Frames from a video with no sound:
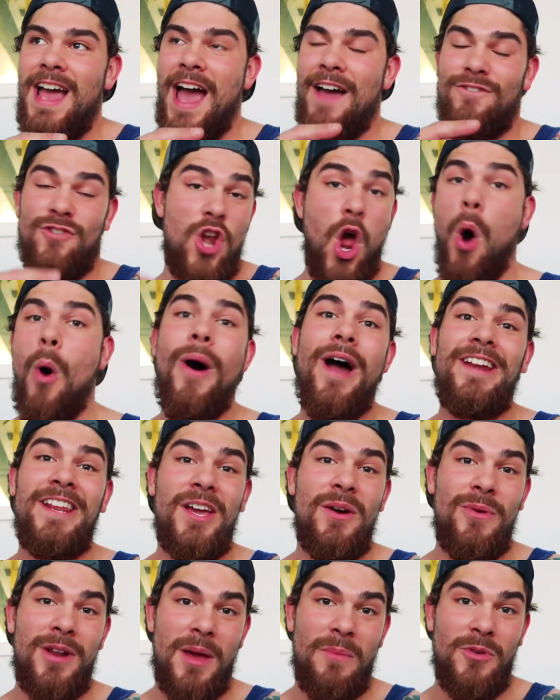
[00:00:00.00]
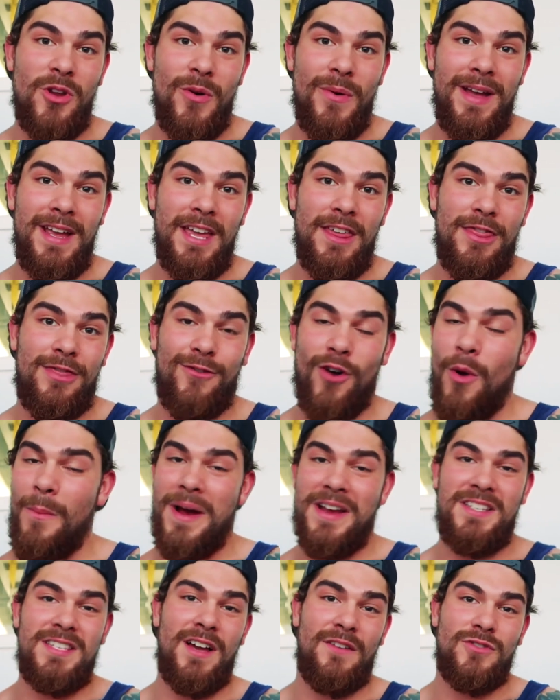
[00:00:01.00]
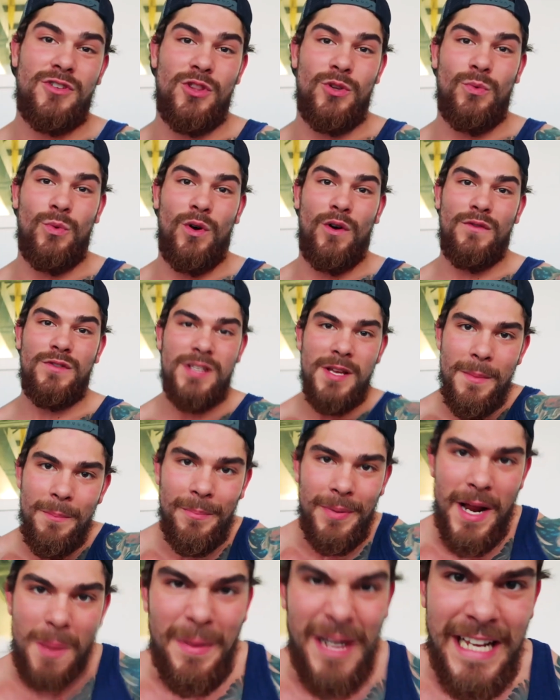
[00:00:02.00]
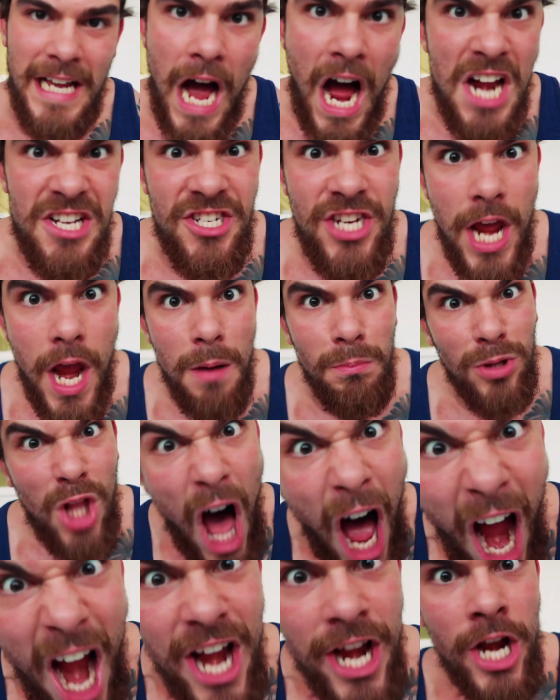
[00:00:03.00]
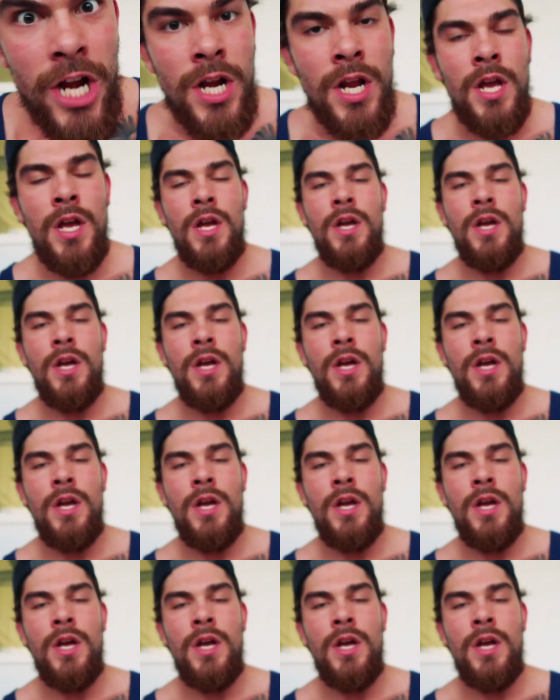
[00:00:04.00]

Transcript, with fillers: have no idea what I'm doing, and throw myself to the wolves. But I'm a goddamn lion.